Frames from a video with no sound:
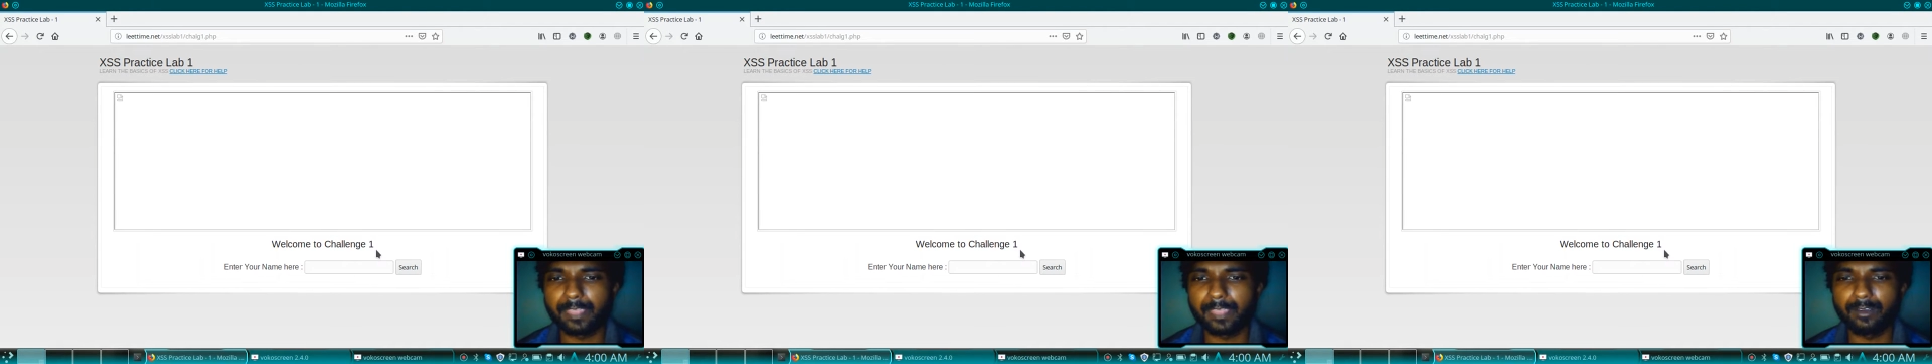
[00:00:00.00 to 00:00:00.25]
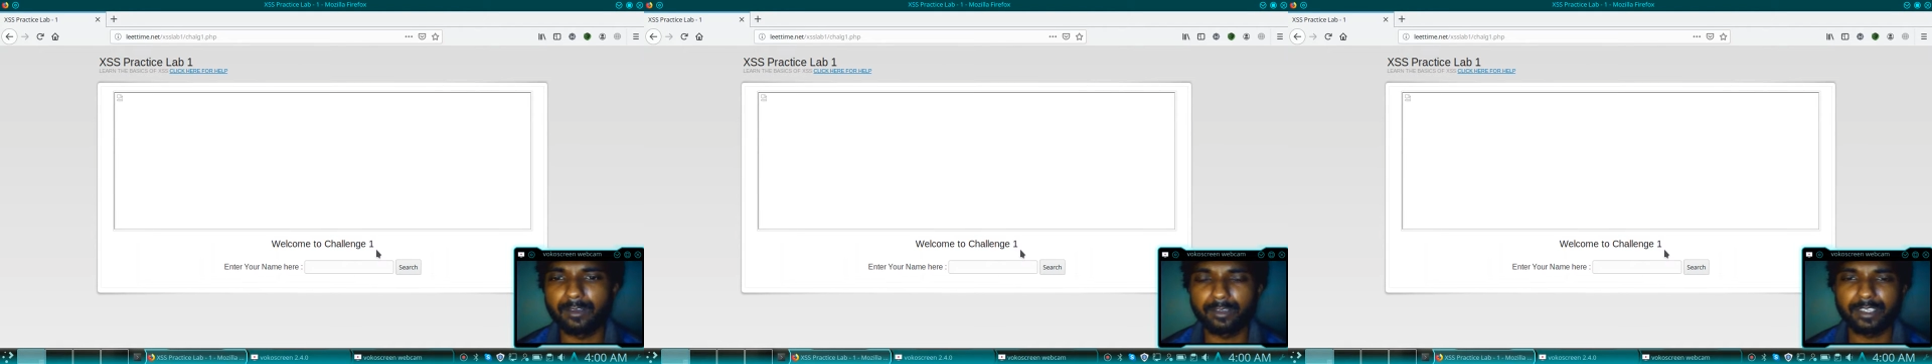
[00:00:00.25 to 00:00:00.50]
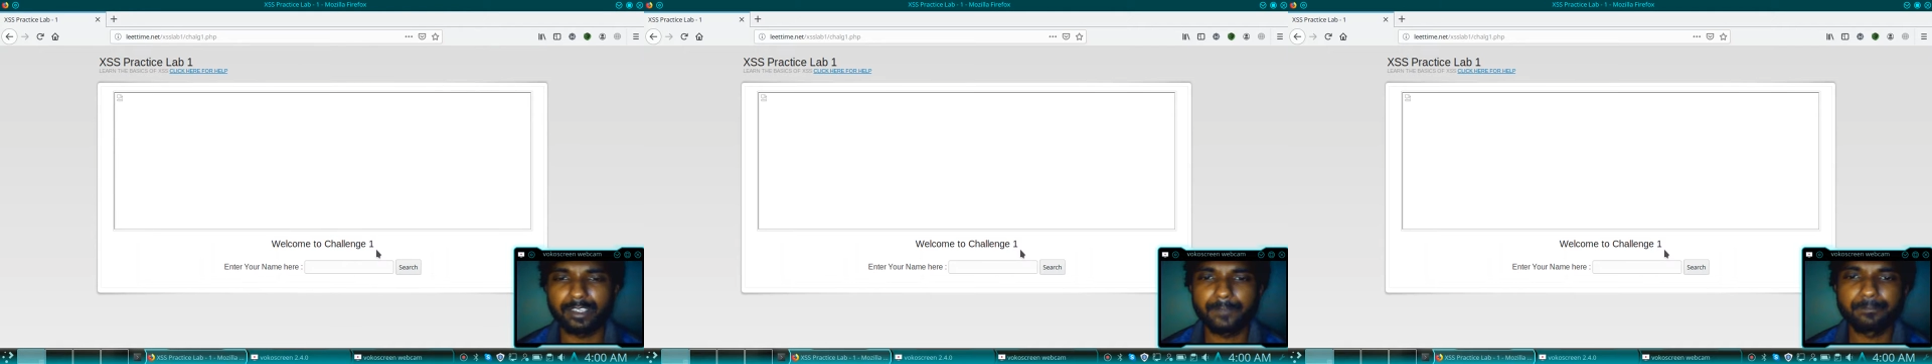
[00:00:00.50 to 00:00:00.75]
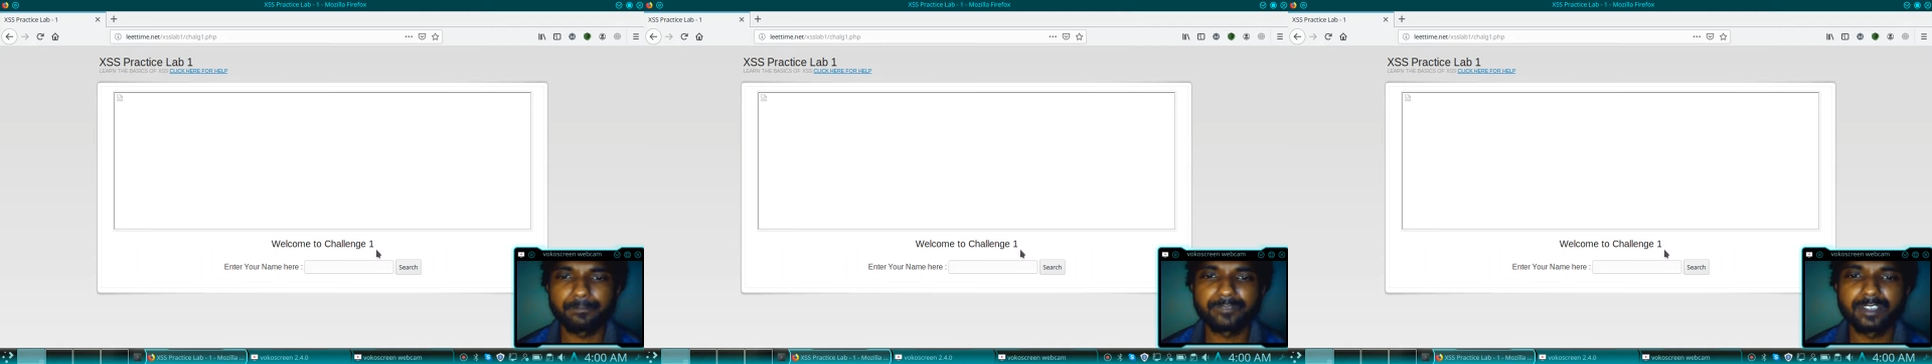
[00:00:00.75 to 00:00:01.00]
Okay,
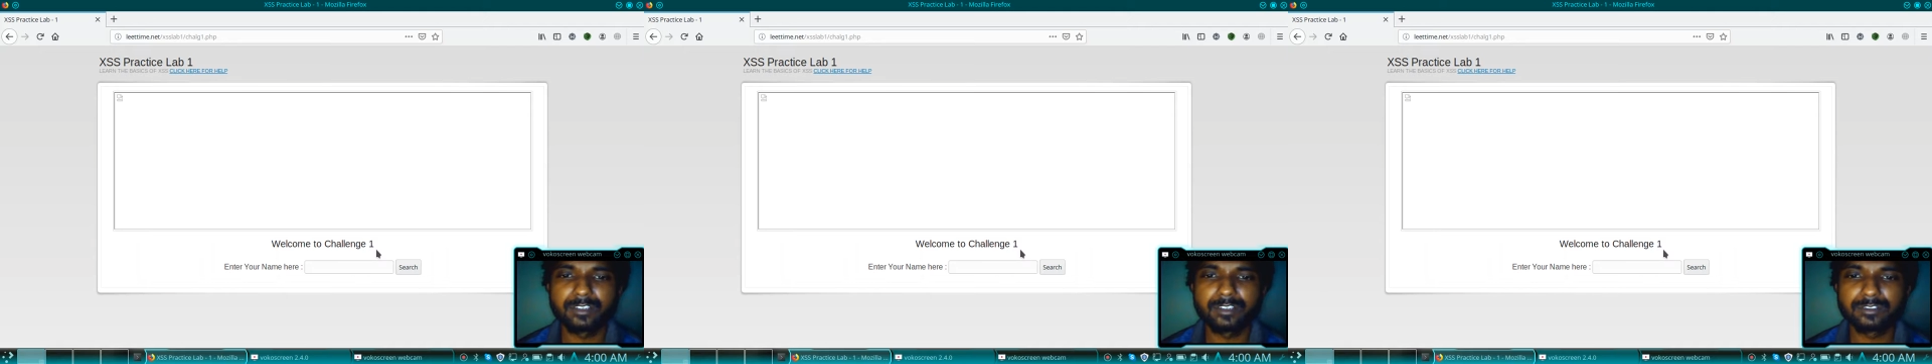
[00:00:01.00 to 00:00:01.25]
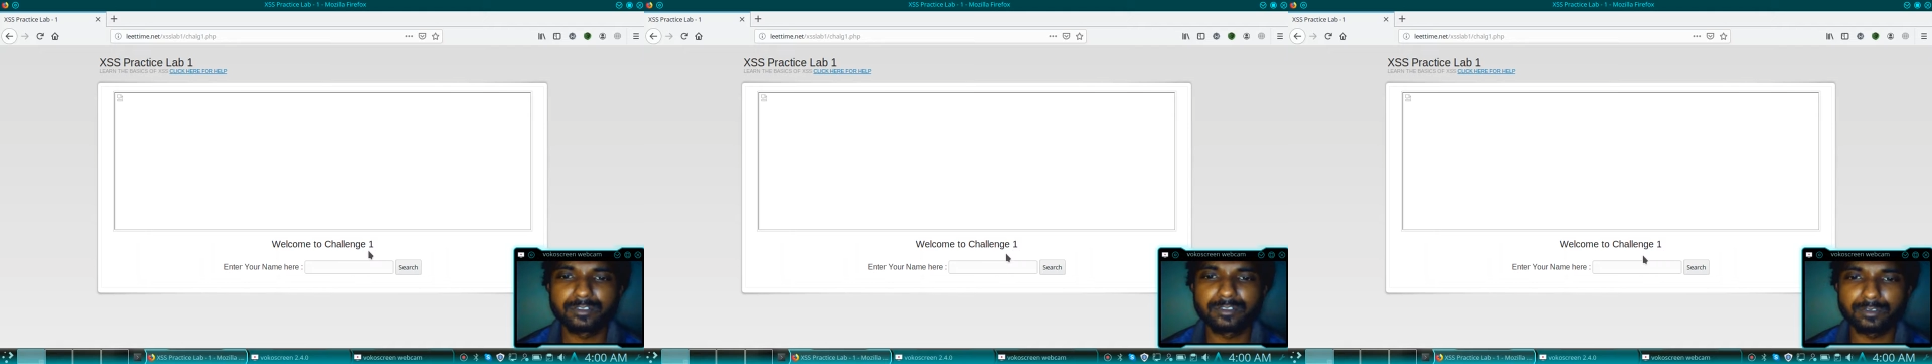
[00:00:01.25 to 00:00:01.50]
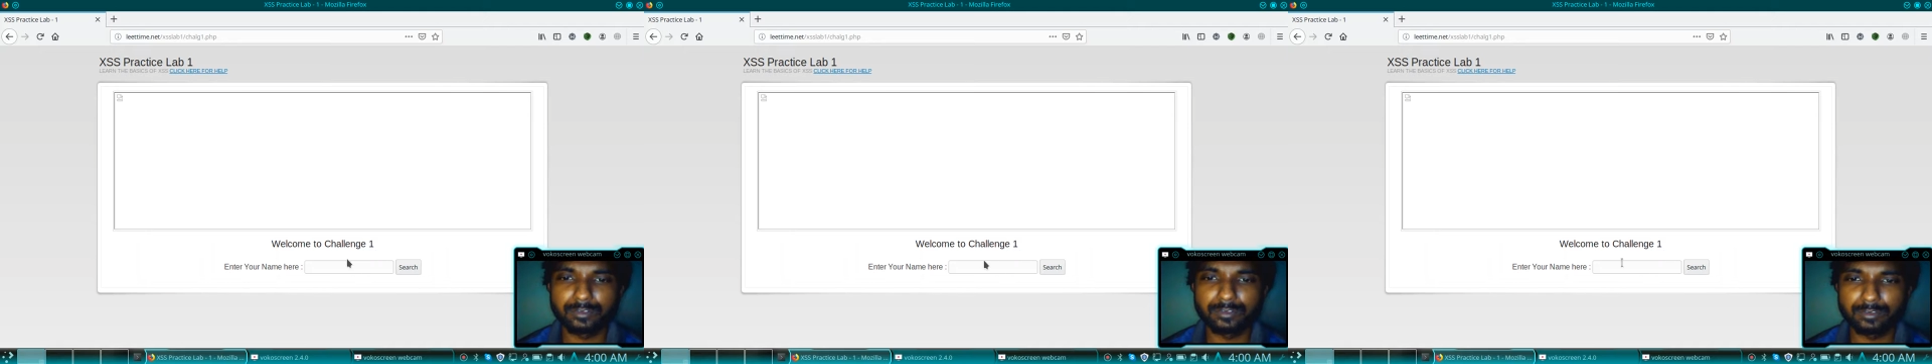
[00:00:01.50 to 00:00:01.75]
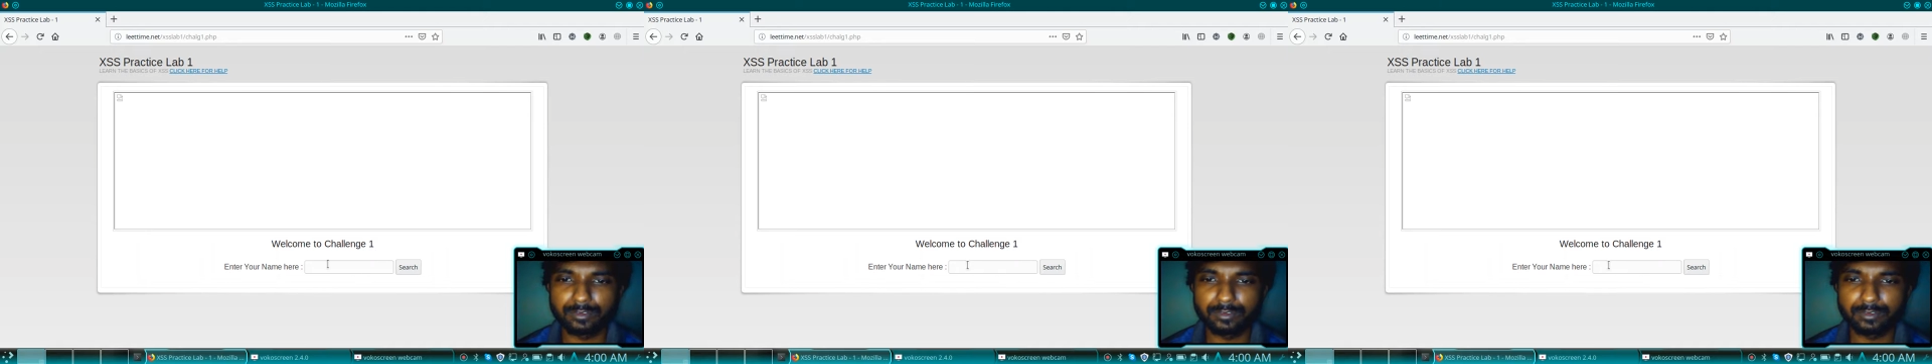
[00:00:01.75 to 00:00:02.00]

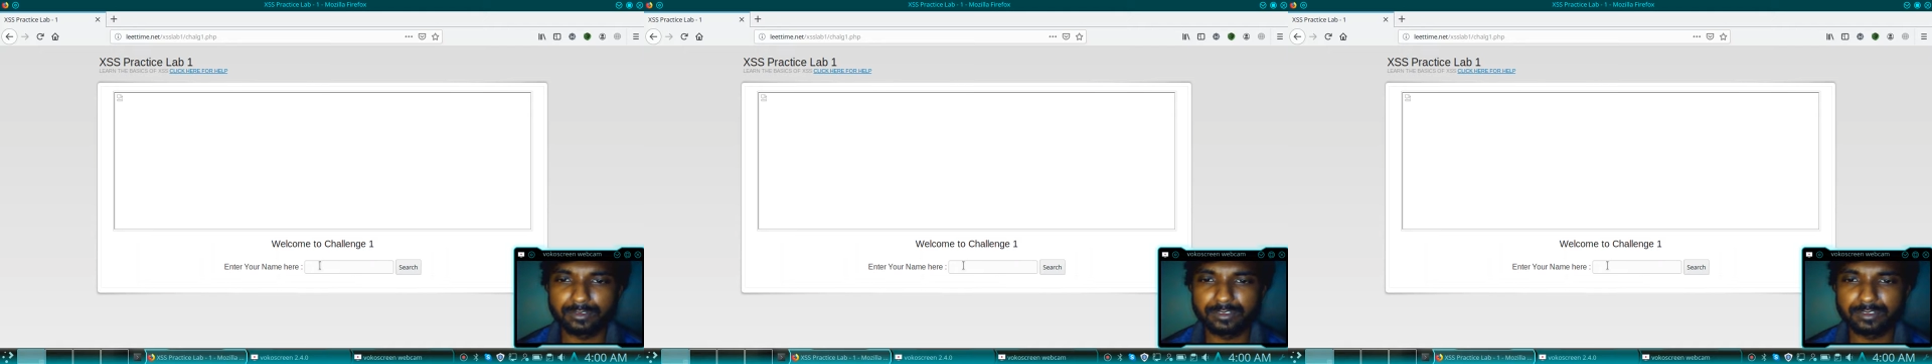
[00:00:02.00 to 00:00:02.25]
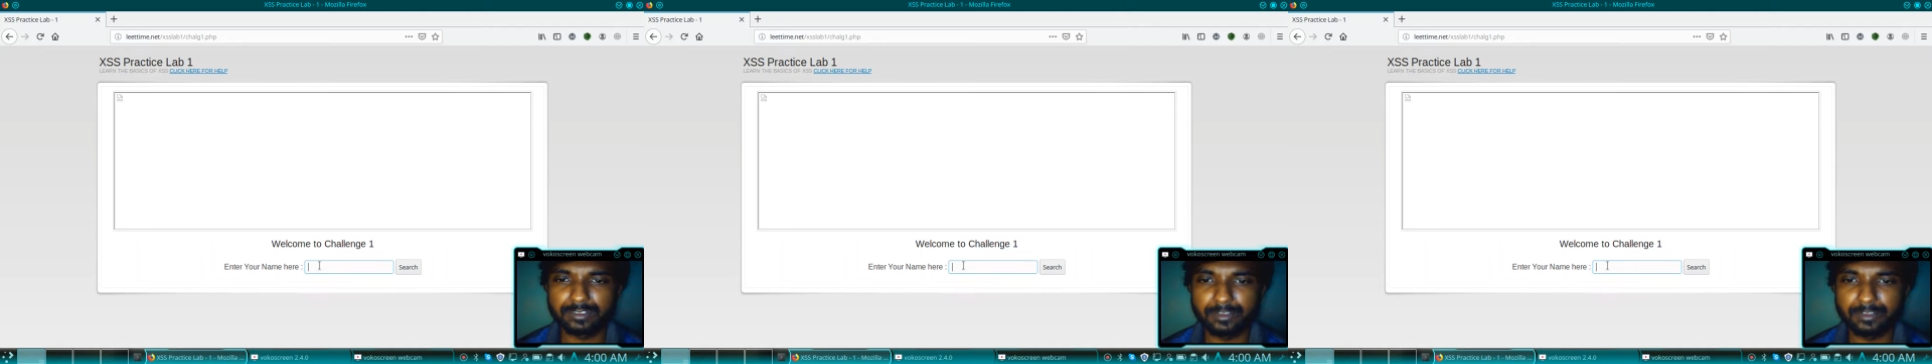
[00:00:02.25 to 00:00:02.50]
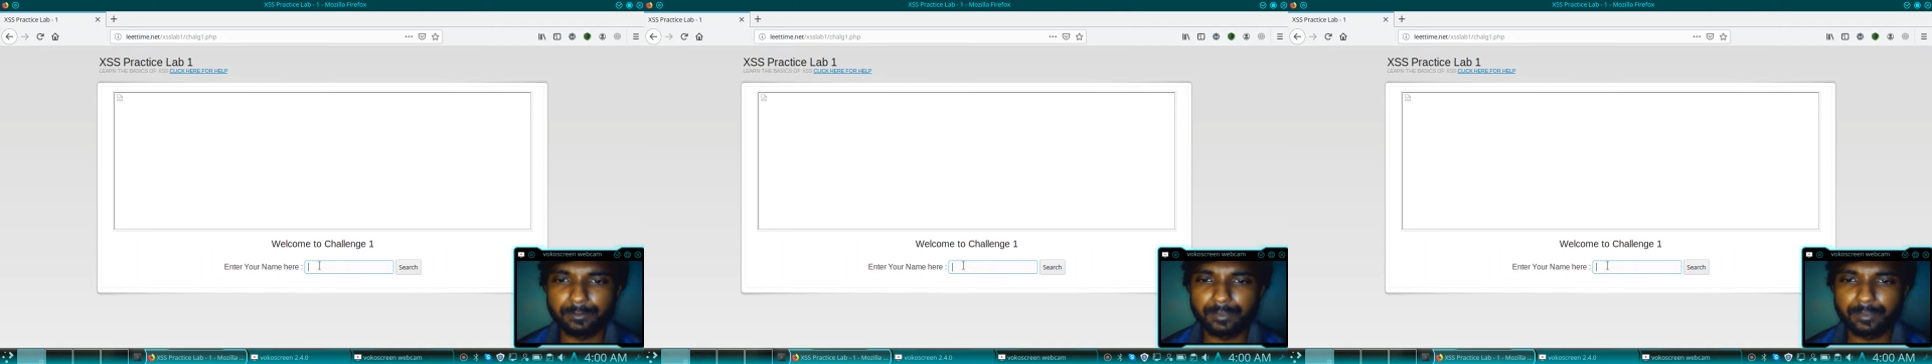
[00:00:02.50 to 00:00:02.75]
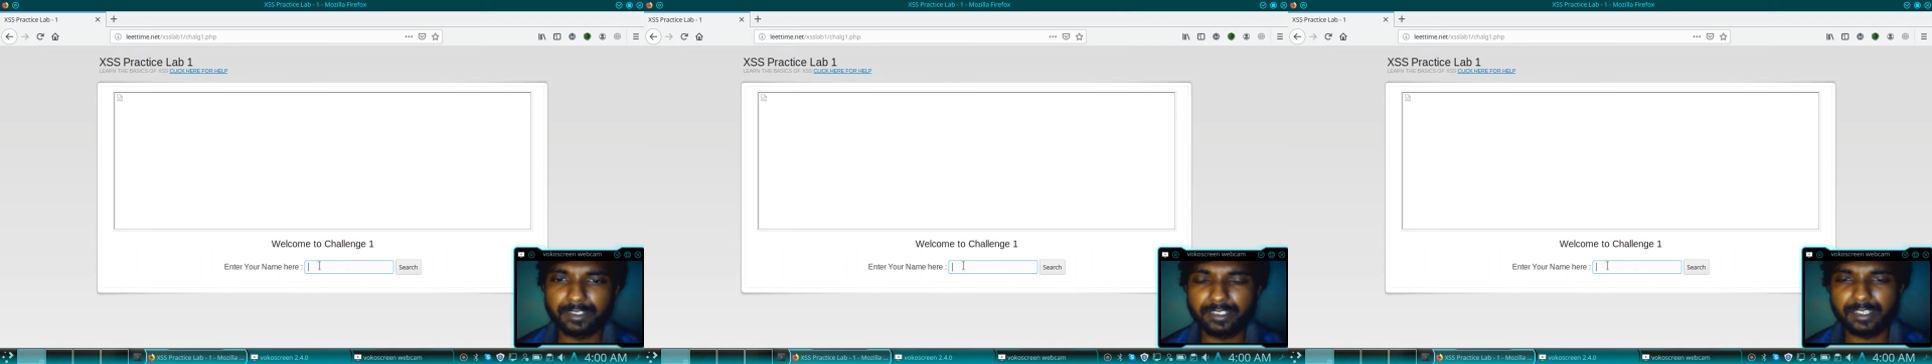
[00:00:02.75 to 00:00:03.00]
so
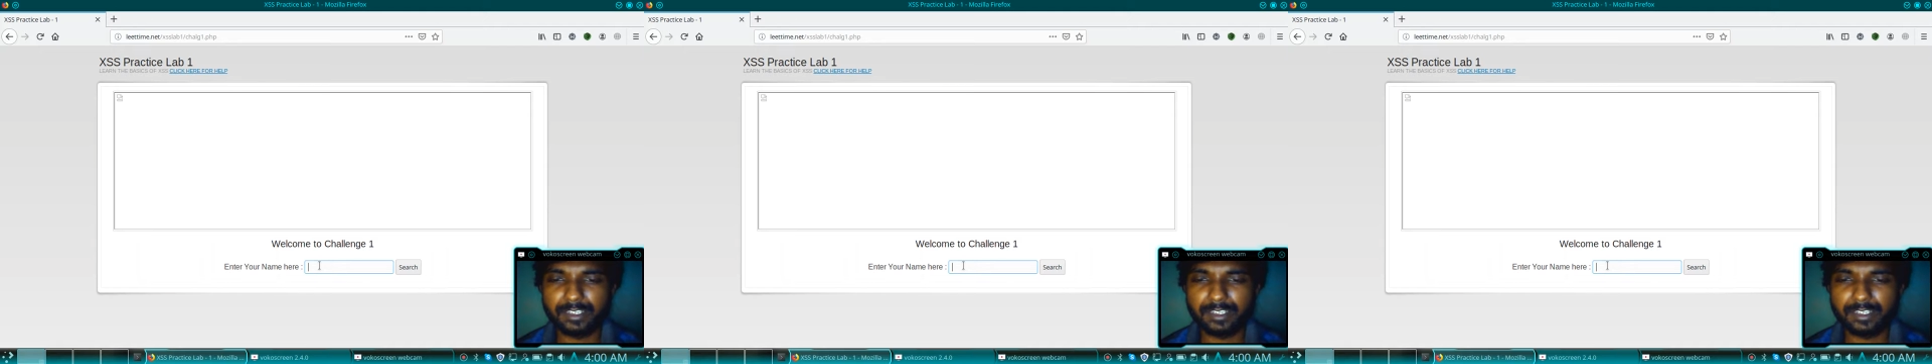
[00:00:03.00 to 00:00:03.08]
simply